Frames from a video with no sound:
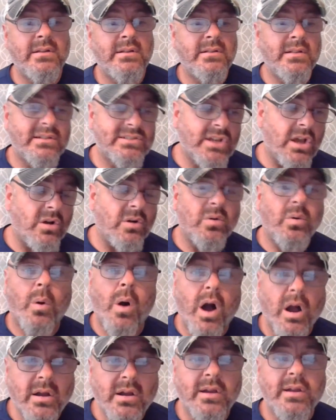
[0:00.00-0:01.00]
Let's go,
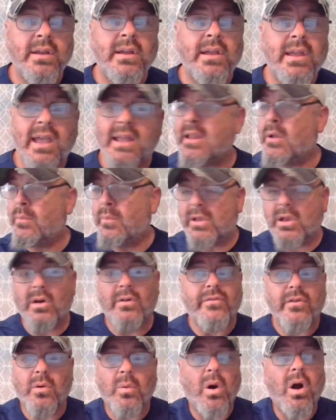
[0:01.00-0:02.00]
walk. And then we go
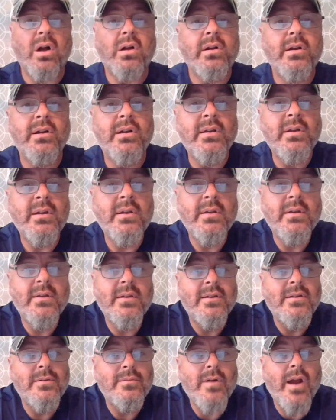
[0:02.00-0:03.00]
for a walk,
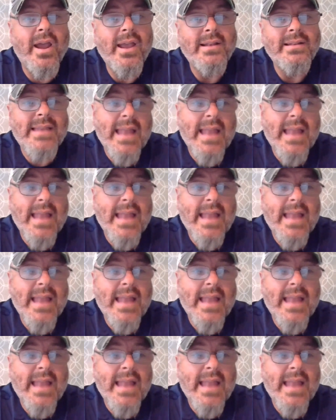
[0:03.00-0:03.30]
right?